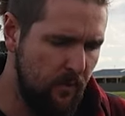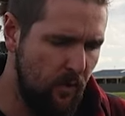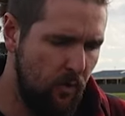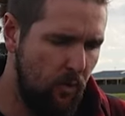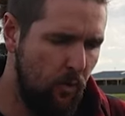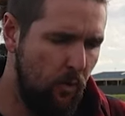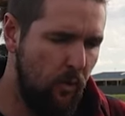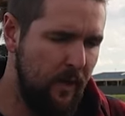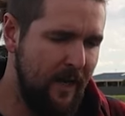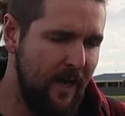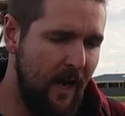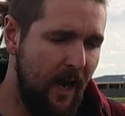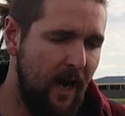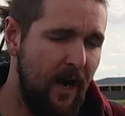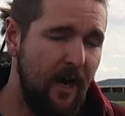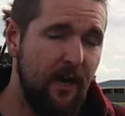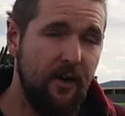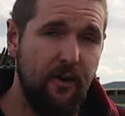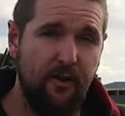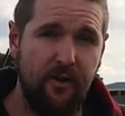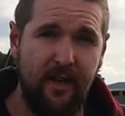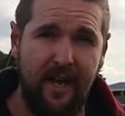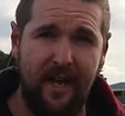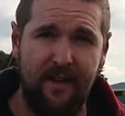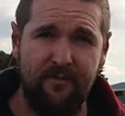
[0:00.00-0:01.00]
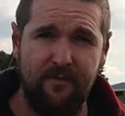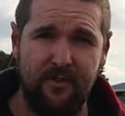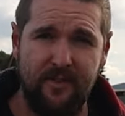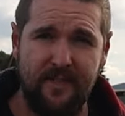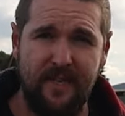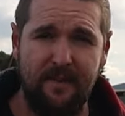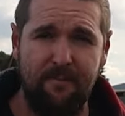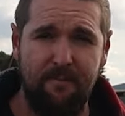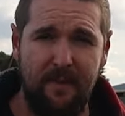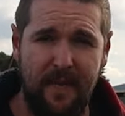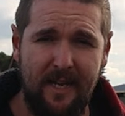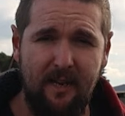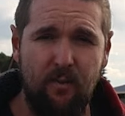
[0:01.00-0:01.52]
we are going to have
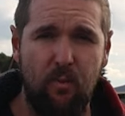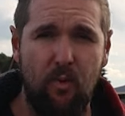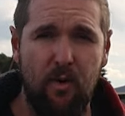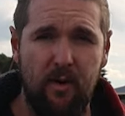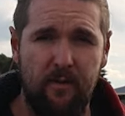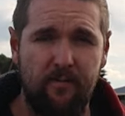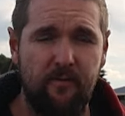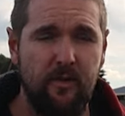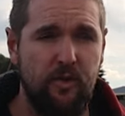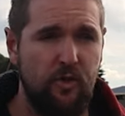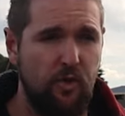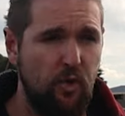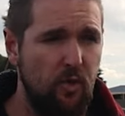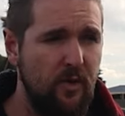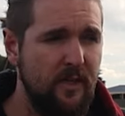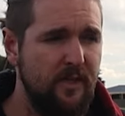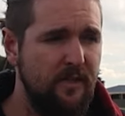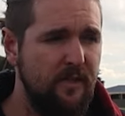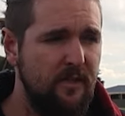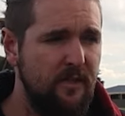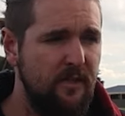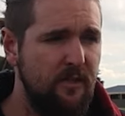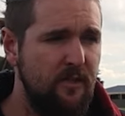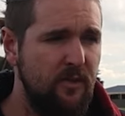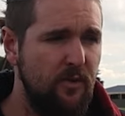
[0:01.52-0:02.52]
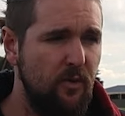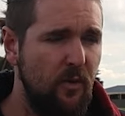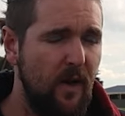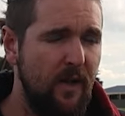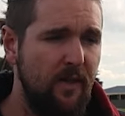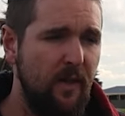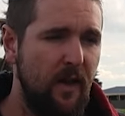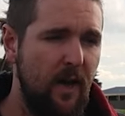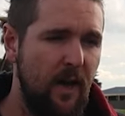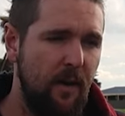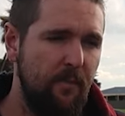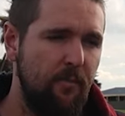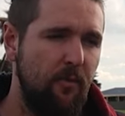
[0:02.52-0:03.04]
to make one of the choices to
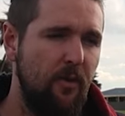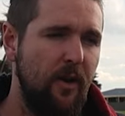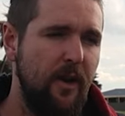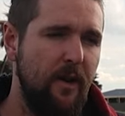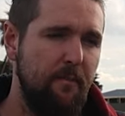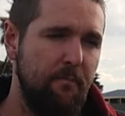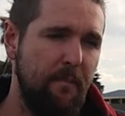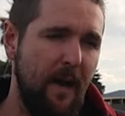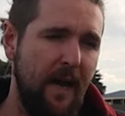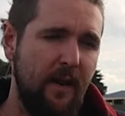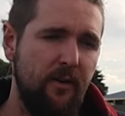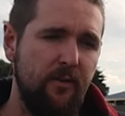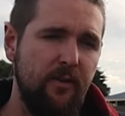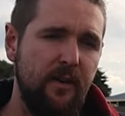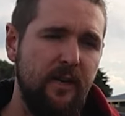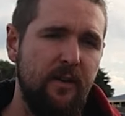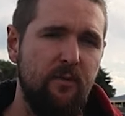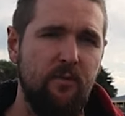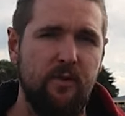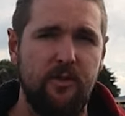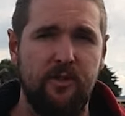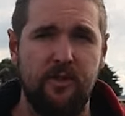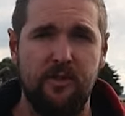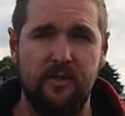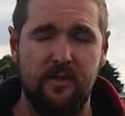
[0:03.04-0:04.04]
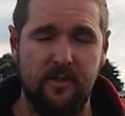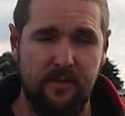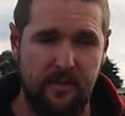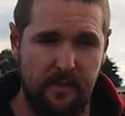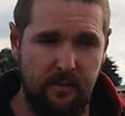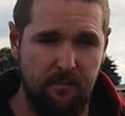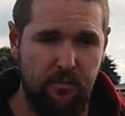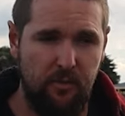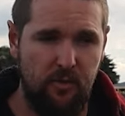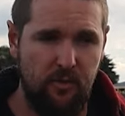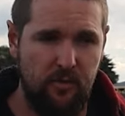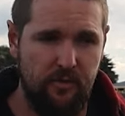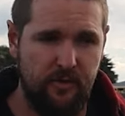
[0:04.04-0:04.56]
either upgrade a battery, which is a
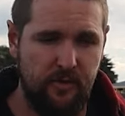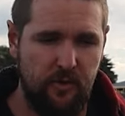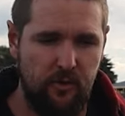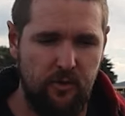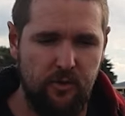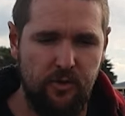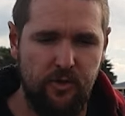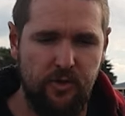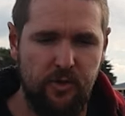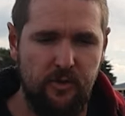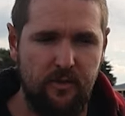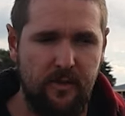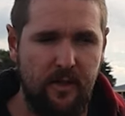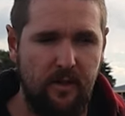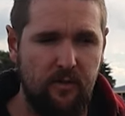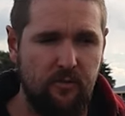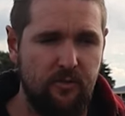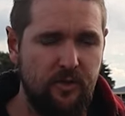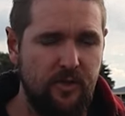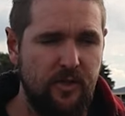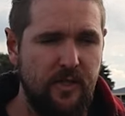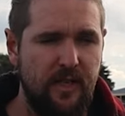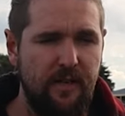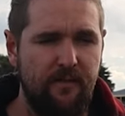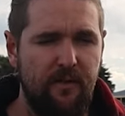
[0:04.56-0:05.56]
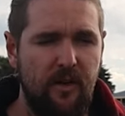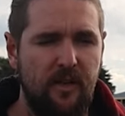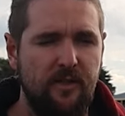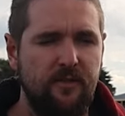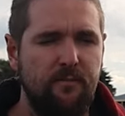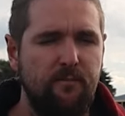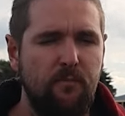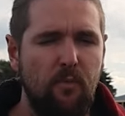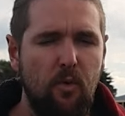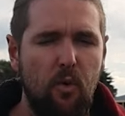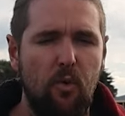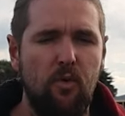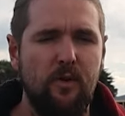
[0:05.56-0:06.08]
simple solution that'll just give us
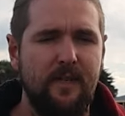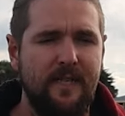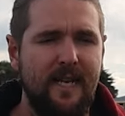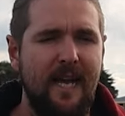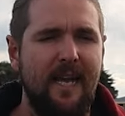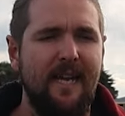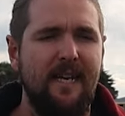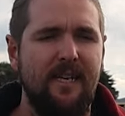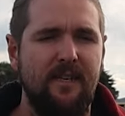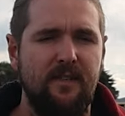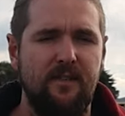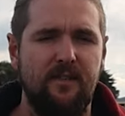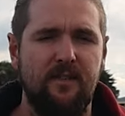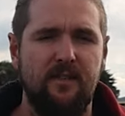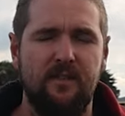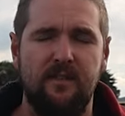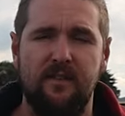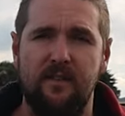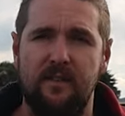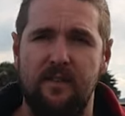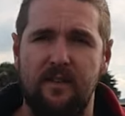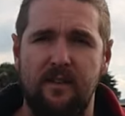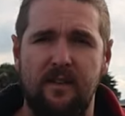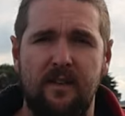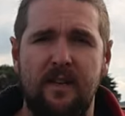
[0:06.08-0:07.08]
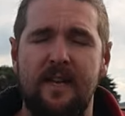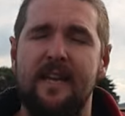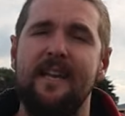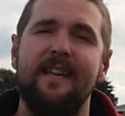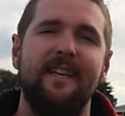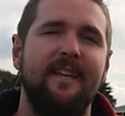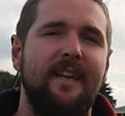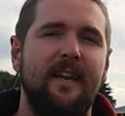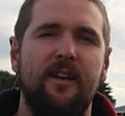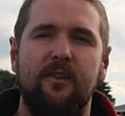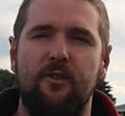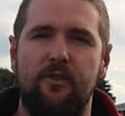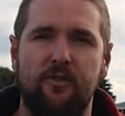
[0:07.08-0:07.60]
more days to
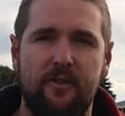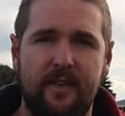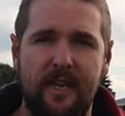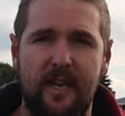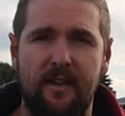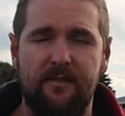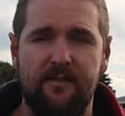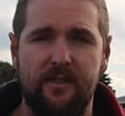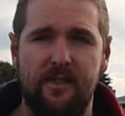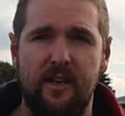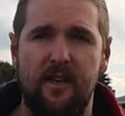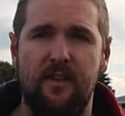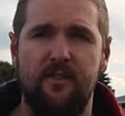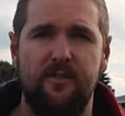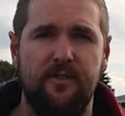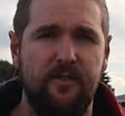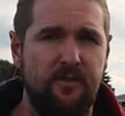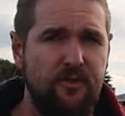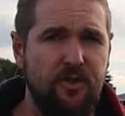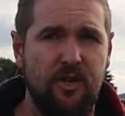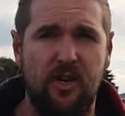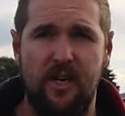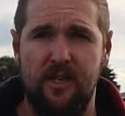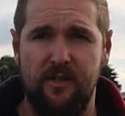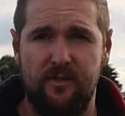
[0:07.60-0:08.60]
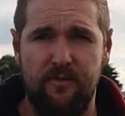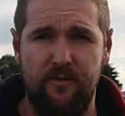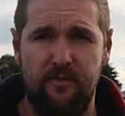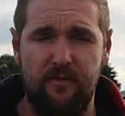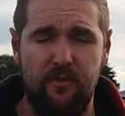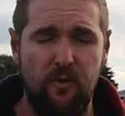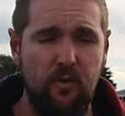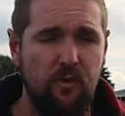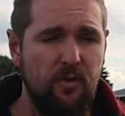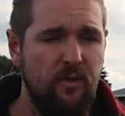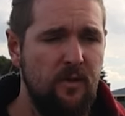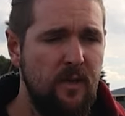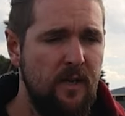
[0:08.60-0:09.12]
get a good day of sun to charge for
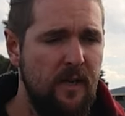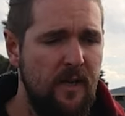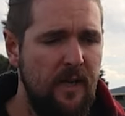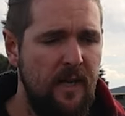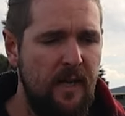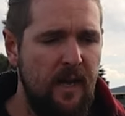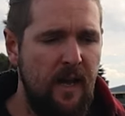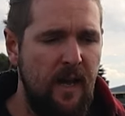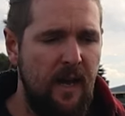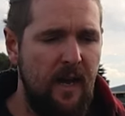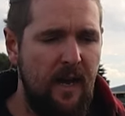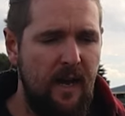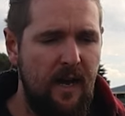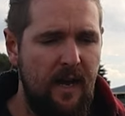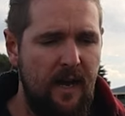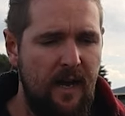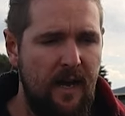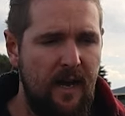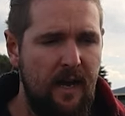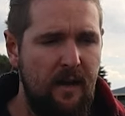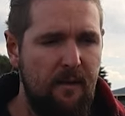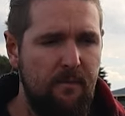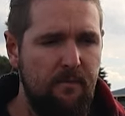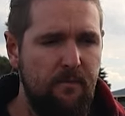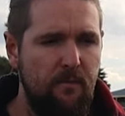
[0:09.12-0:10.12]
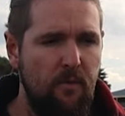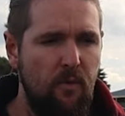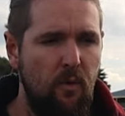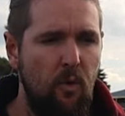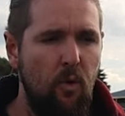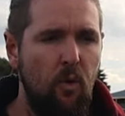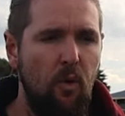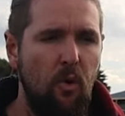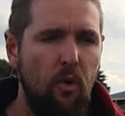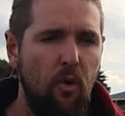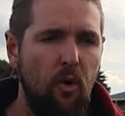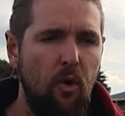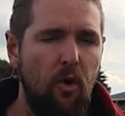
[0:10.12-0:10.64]
full,
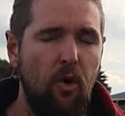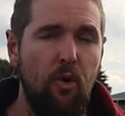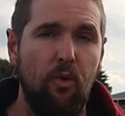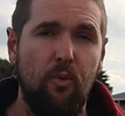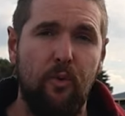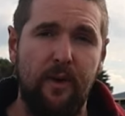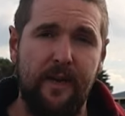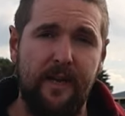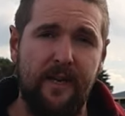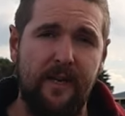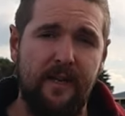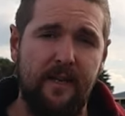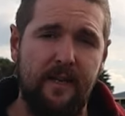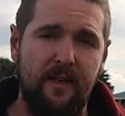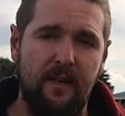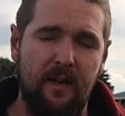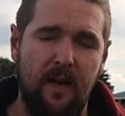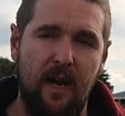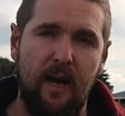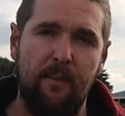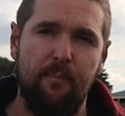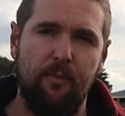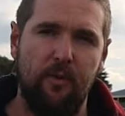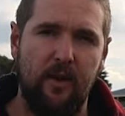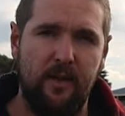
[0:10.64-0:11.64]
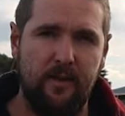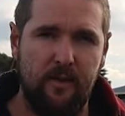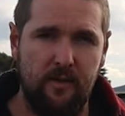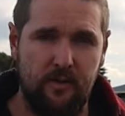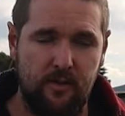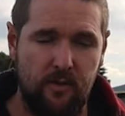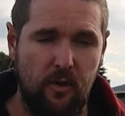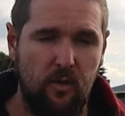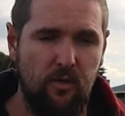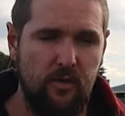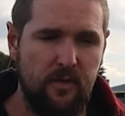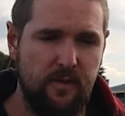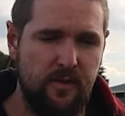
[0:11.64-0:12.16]
or we upgrade the
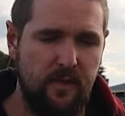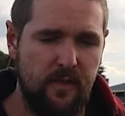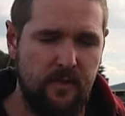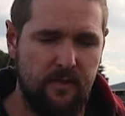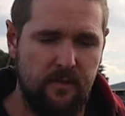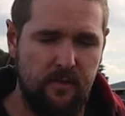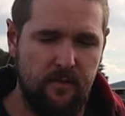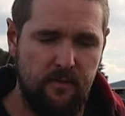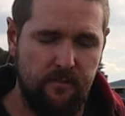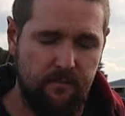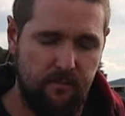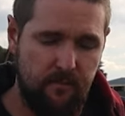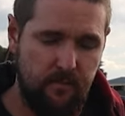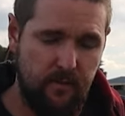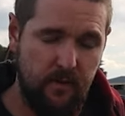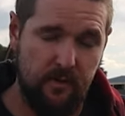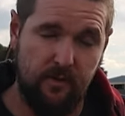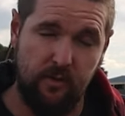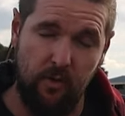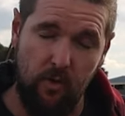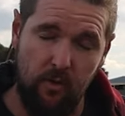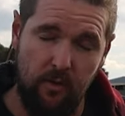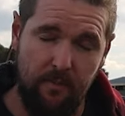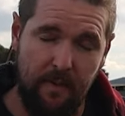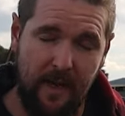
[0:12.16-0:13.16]
solar system, the solar